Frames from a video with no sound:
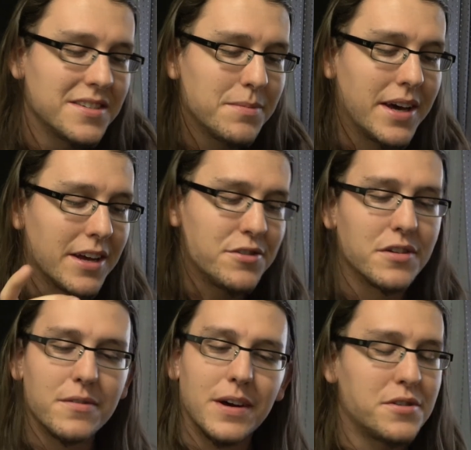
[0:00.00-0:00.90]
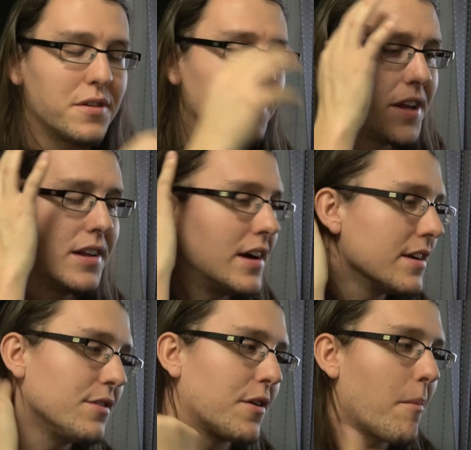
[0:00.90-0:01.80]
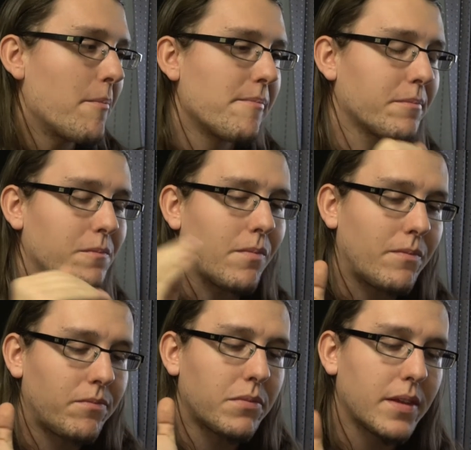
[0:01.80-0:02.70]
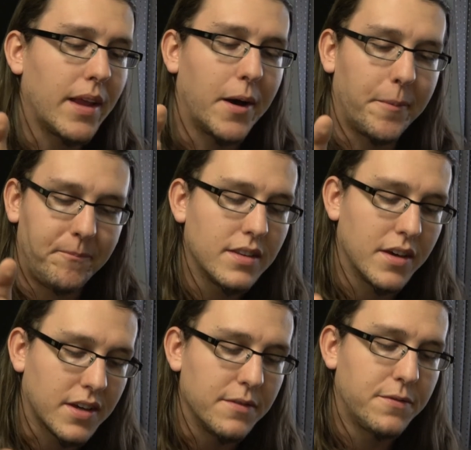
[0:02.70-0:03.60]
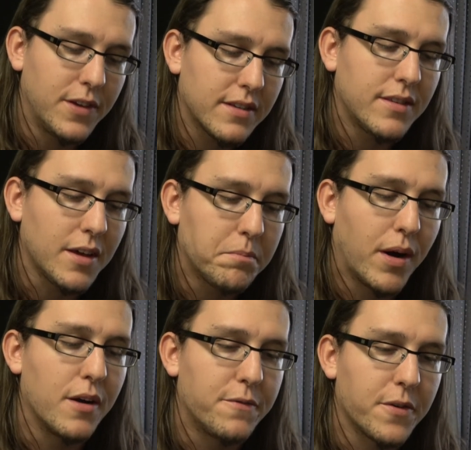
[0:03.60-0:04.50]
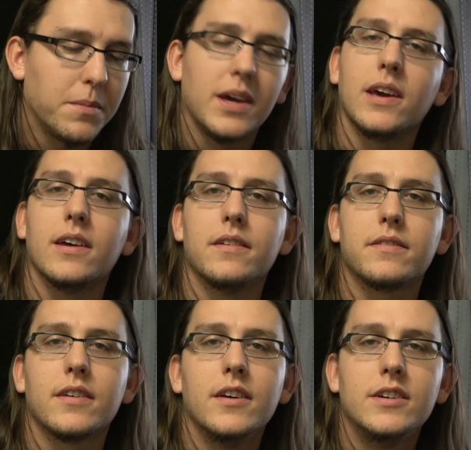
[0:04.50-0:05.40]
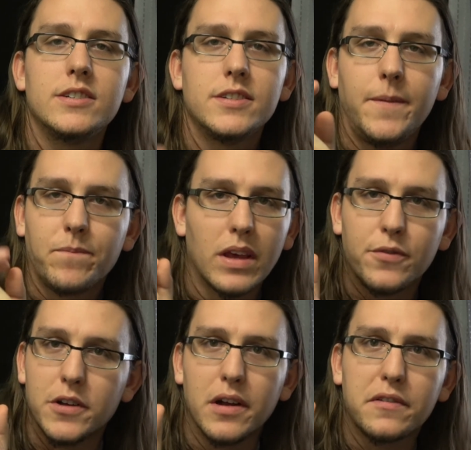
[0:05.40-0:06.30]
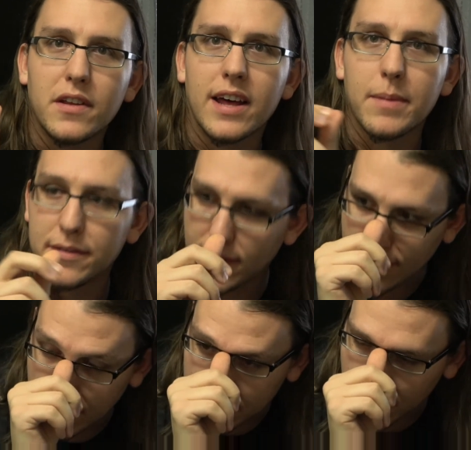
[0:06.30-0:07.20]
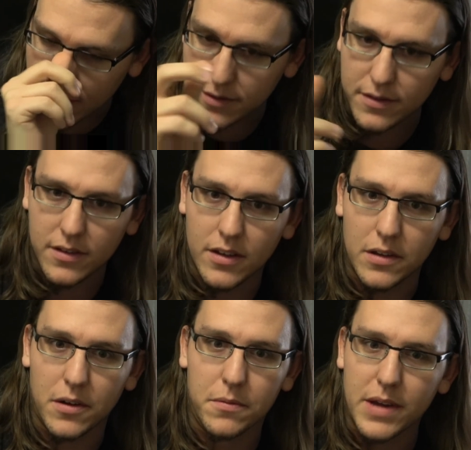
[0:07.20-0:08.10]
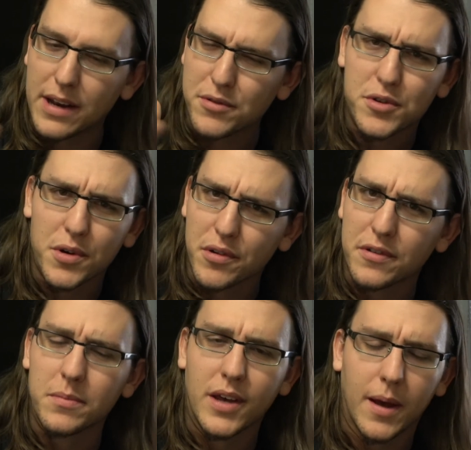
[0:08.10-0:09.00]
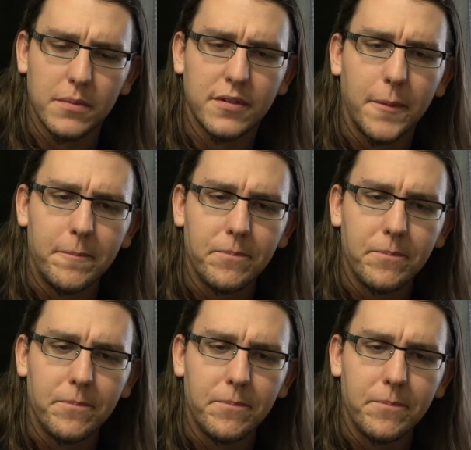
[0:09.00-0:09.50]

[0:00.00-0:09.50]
Man, I should have done it a lot easier. Now, the conflicting part for me is, if you notice a lot of my sit-down vlogs, you know, they're kind of shorter sometimes.